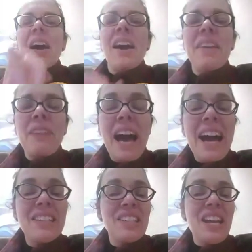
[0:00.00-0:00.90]
I've
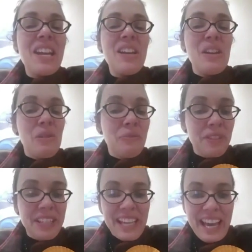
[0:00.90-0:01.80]
had a
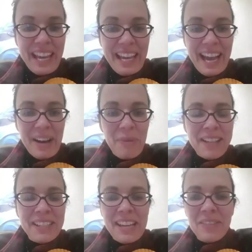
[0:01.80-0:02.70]
lovely day. I
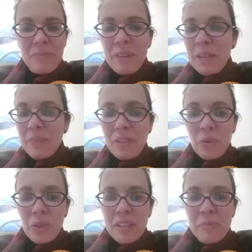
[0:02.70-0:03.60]
went down to Millom
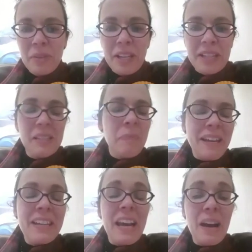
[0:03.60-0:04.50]
School this morning and spent
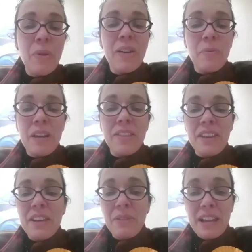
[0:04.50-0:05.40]
an hour with
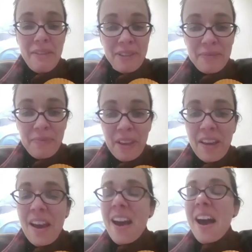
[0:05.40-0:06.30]
Year 11.
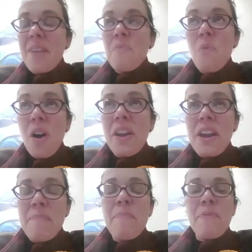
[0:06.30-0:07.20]
And what
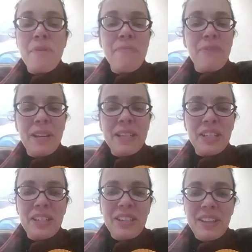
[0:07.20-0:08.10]
a
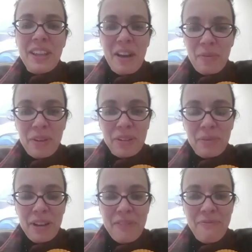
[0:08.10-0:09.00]
privilege that was.
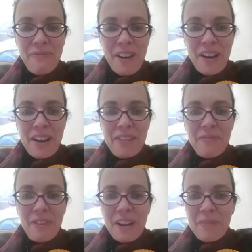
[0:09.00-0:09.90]
What a fine,
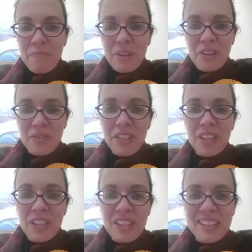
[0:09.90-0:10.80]
fine bunch of
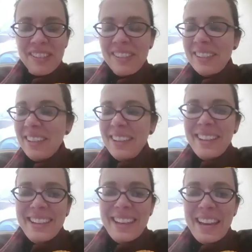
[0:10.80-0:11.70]
students
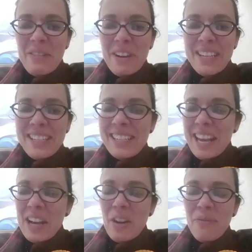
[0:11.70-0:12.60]
getting ready to
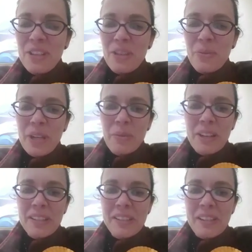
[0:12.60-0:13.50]
take off into the real
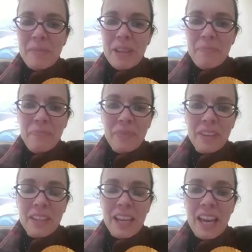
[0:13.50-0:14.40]
world, some of them.
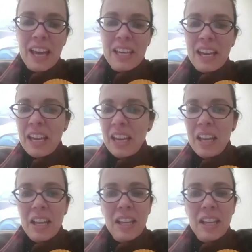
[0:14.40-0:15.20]
And